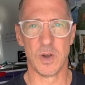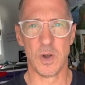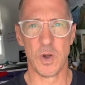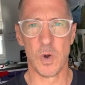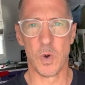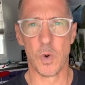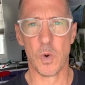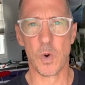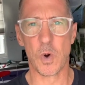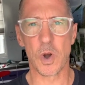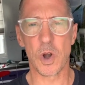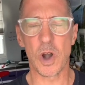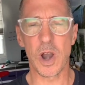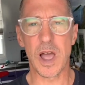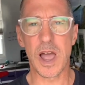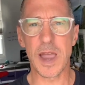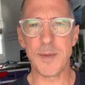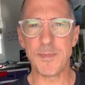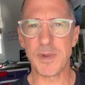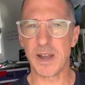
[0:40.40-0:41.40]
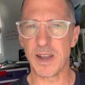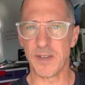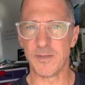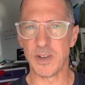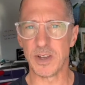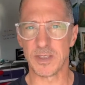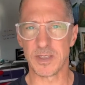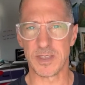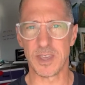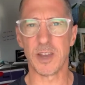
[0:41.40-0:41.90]
or I'm not having a
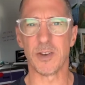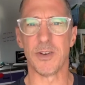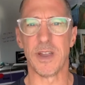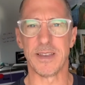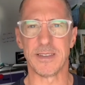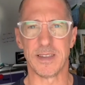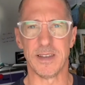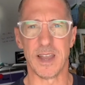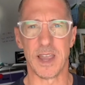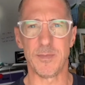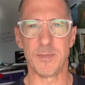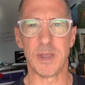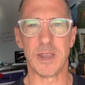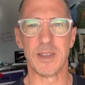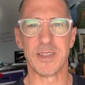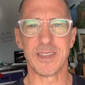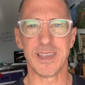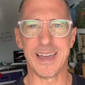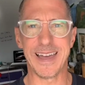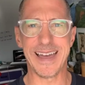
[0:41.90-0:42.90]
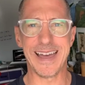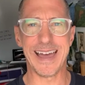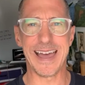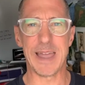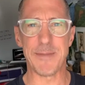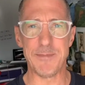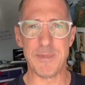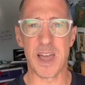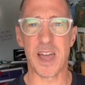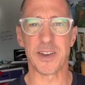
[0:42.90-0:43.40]
cigarette tonight because I'm
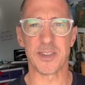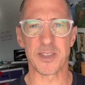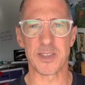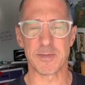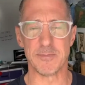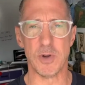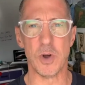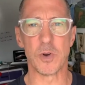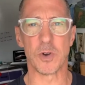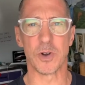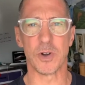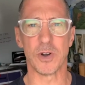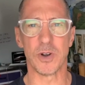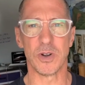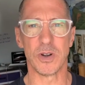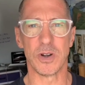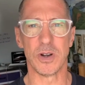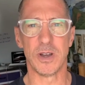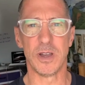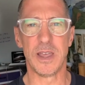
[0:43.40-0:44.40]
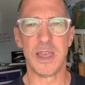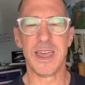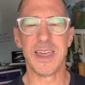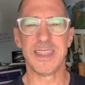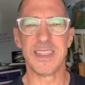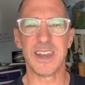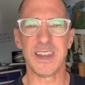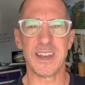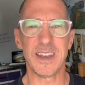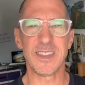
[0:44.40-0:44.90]
not a smoker,
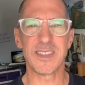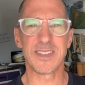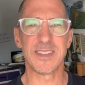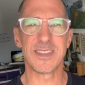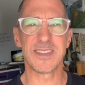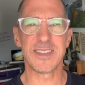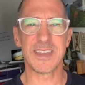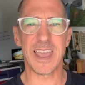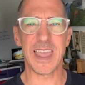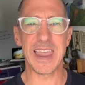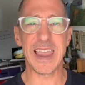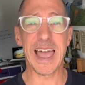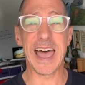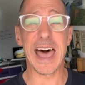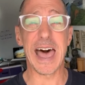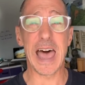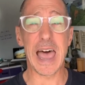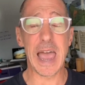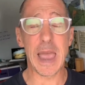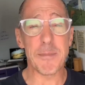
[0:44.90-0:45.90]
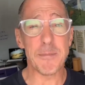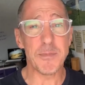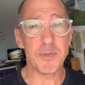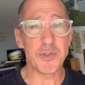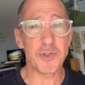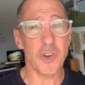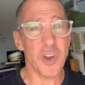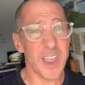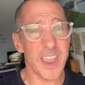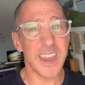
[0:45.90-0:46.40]
than it is to say, I'm
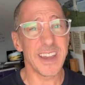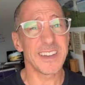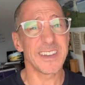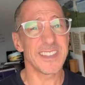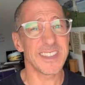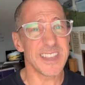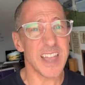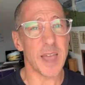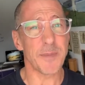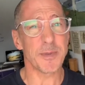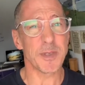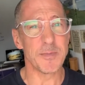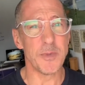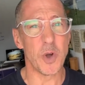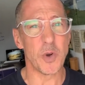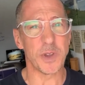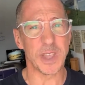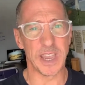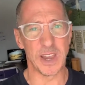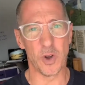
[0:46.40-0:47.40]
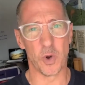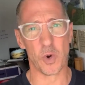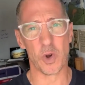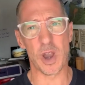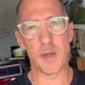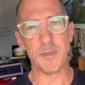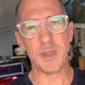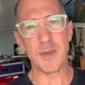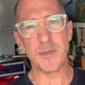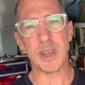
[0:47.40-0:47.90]
trying to stop smoking, or
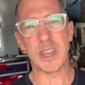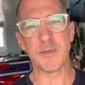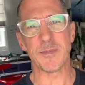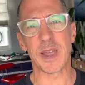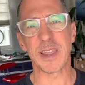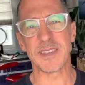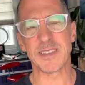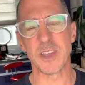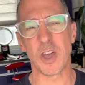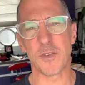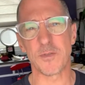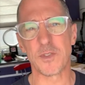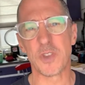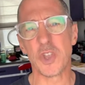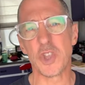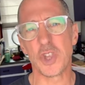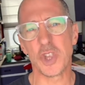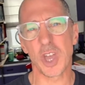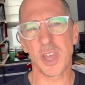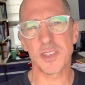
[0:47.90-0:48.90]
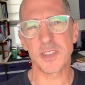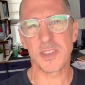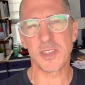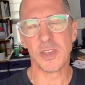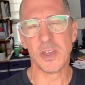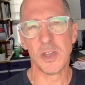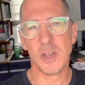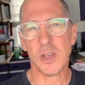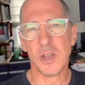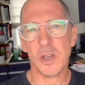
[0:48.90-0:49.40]
I'm limiting myself to just,
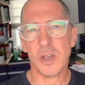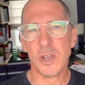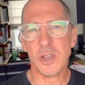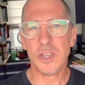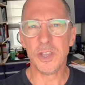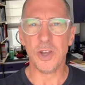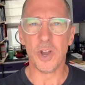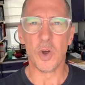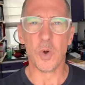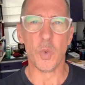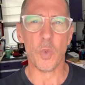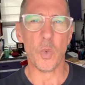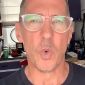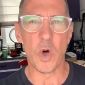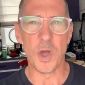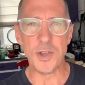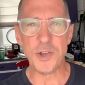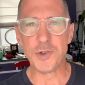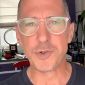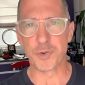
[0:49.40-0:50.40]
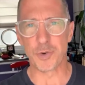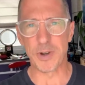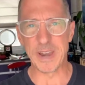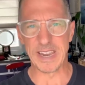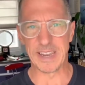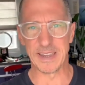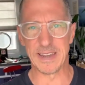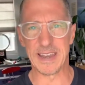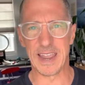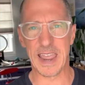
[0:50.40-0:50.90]
one drink
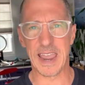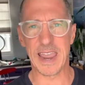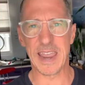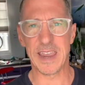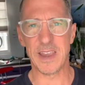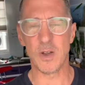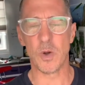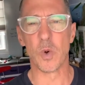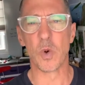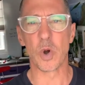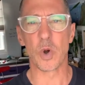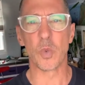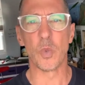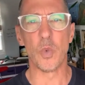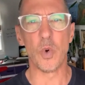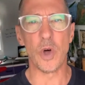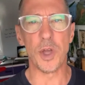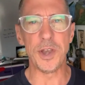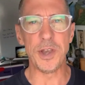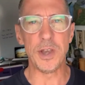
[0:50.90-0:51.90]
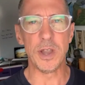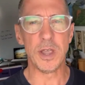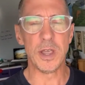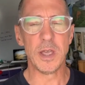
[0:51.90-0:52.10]
a day or one